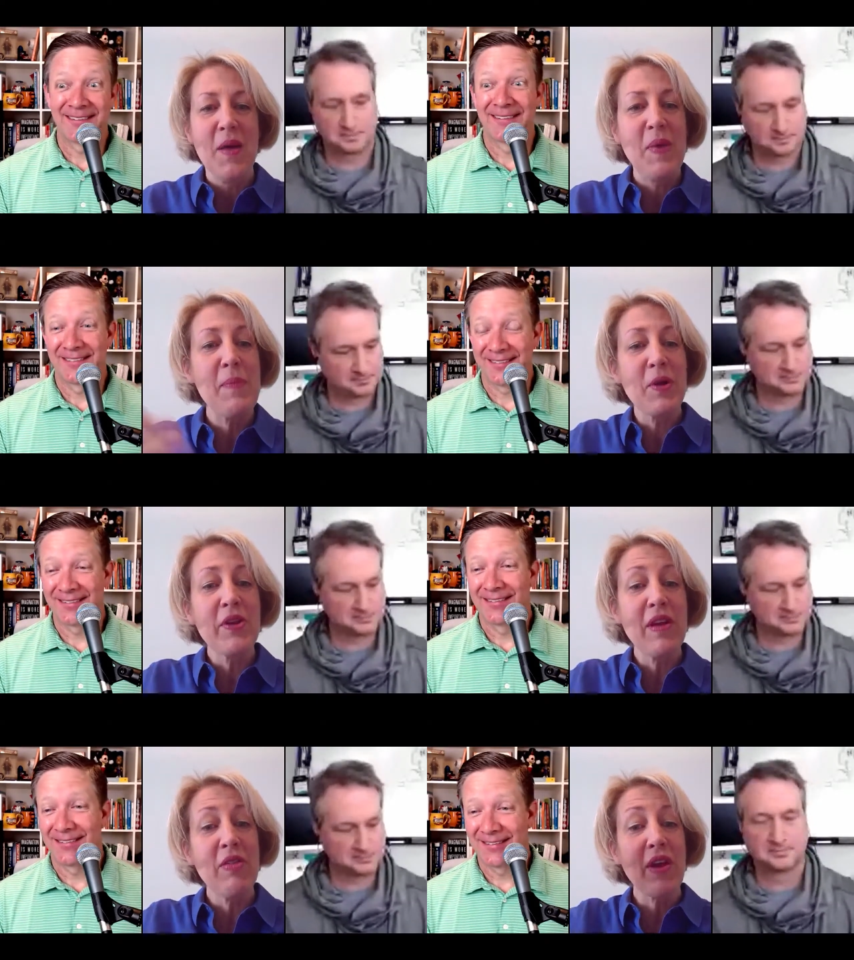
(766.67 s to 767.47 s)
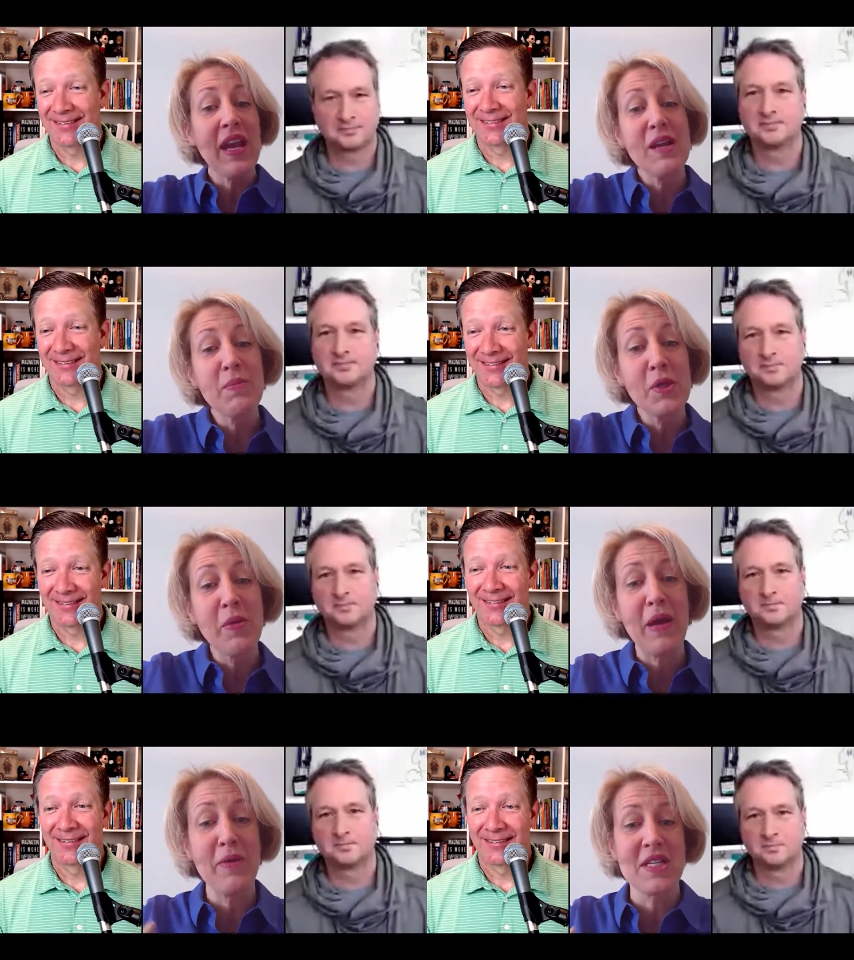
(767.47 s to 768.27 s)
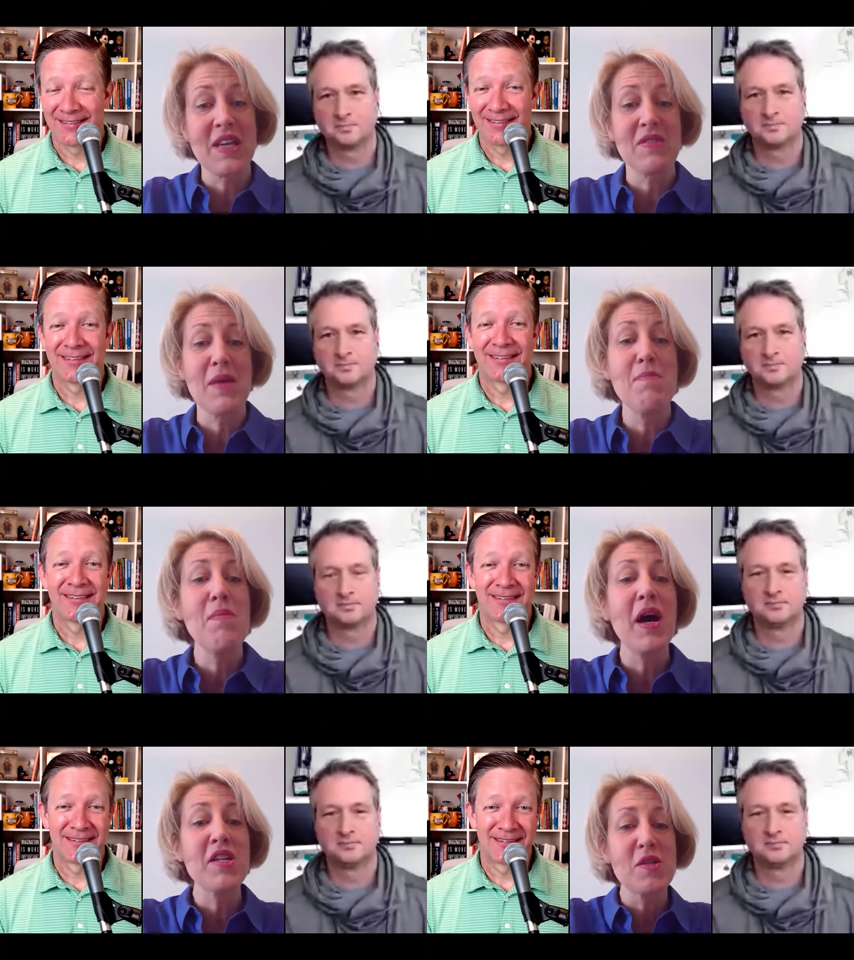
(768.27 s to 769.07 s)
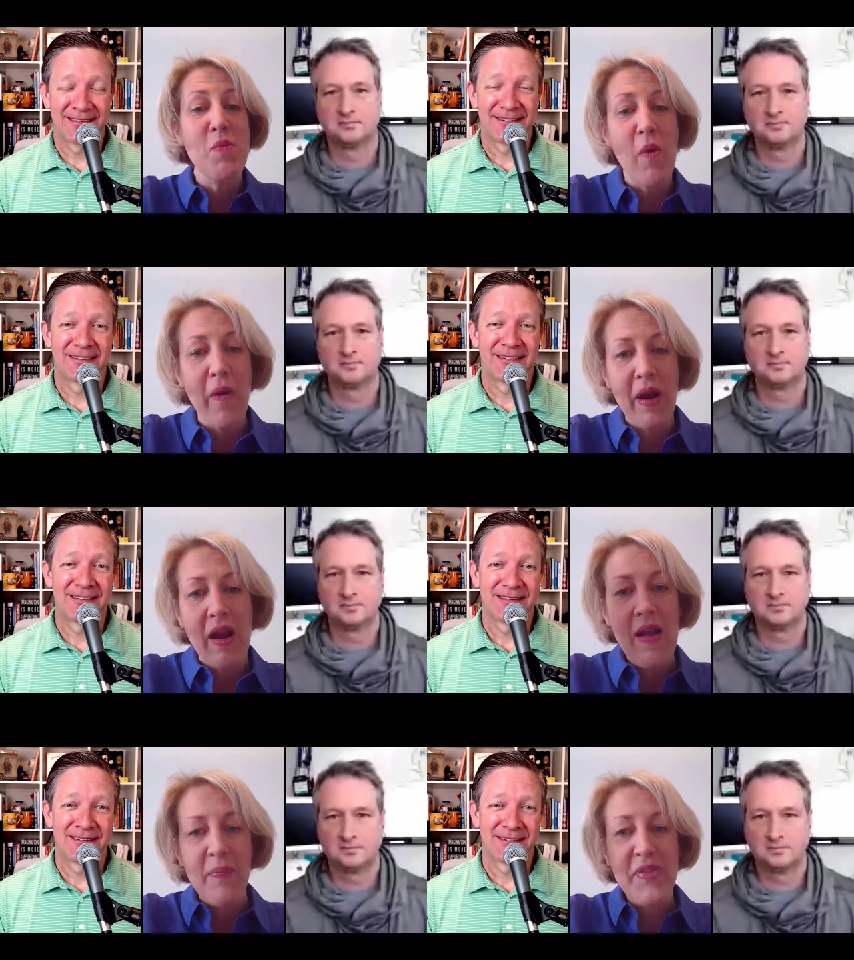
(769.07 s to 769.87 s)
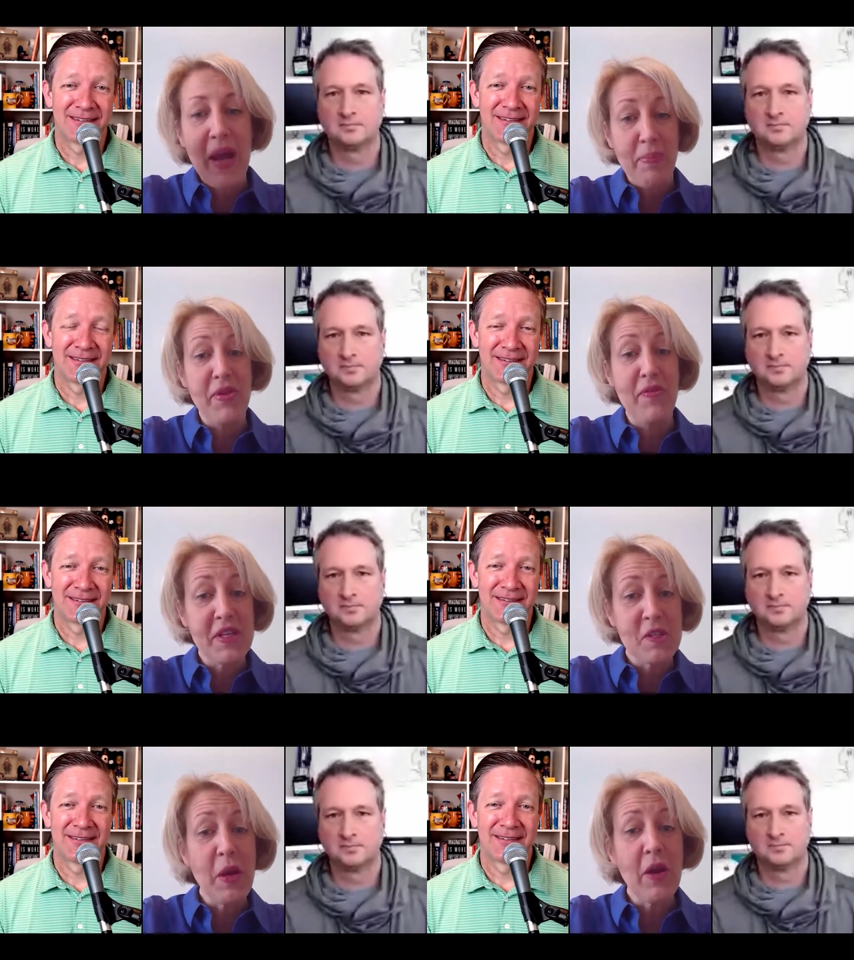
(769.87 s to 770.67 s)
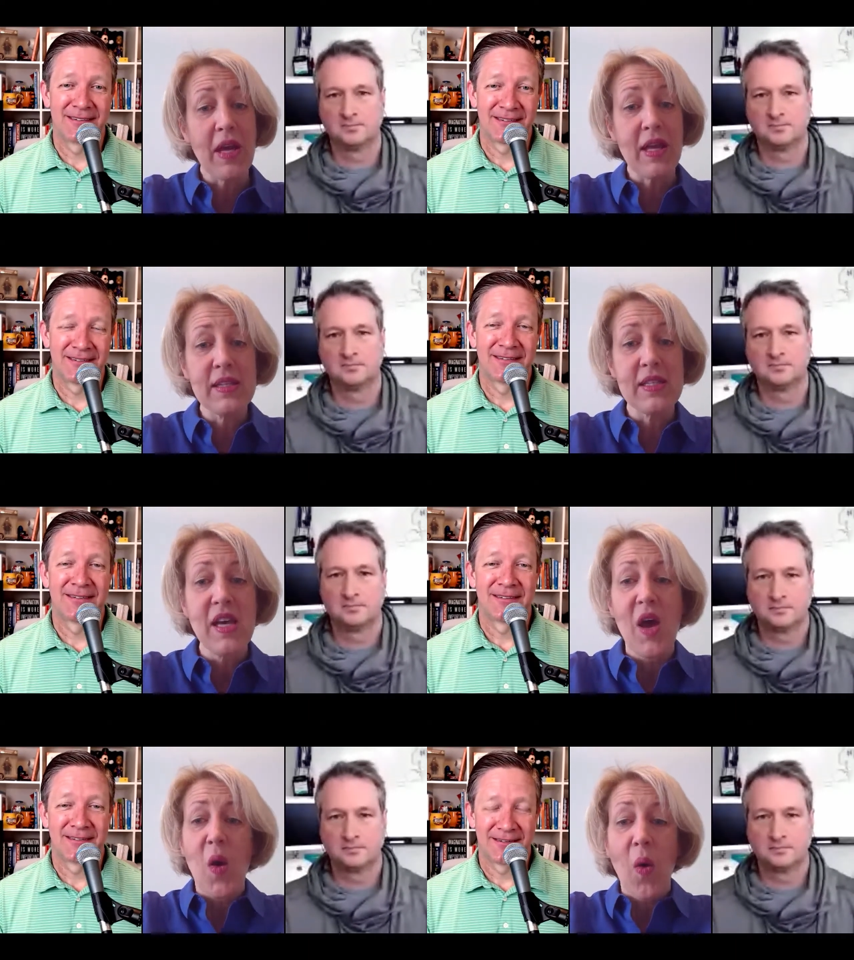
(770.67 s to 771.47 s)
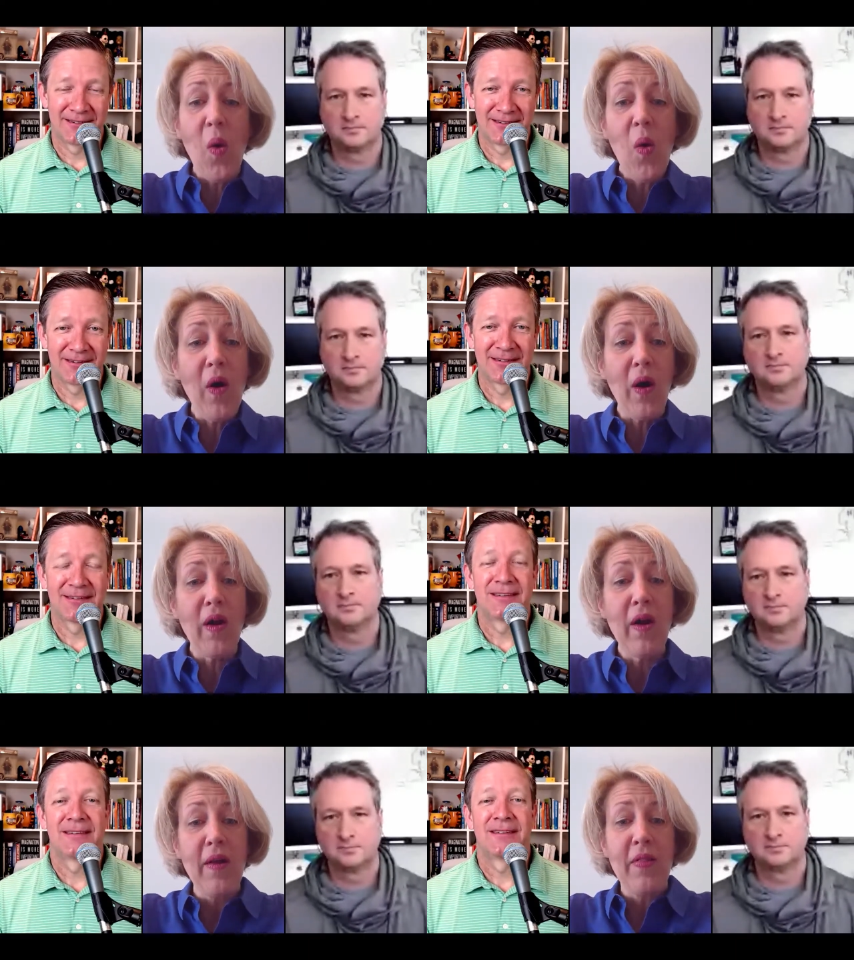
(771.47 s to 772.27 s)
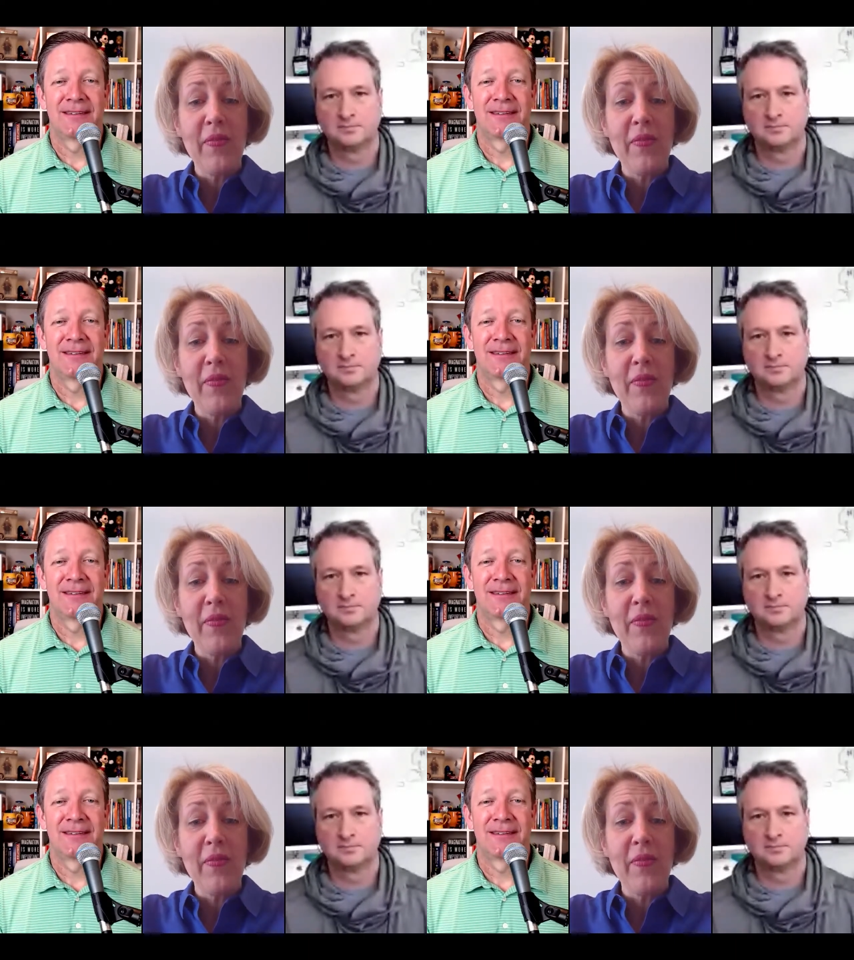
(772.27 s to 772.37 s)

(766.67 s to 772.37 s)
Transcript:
Speaker 1: people are either getting Blu ray, which gives them much more depth of experience, or